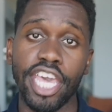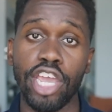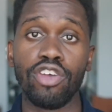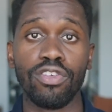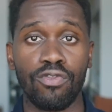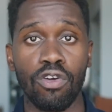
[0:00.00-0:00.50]

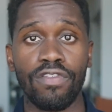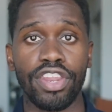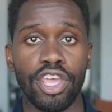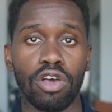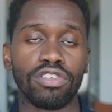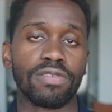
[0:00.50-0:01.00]
Here are the 4
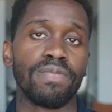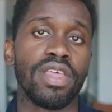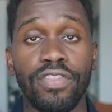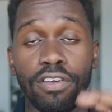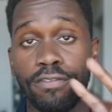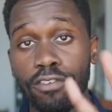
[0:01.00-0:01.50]
videos.
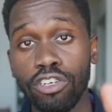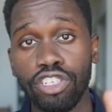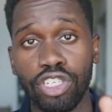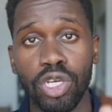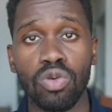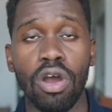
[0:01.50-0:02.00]
The
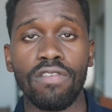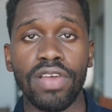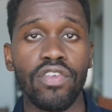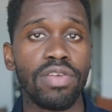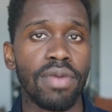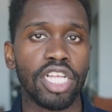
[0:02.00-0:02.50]
first 2 are
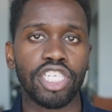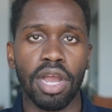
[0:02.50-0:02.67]
very much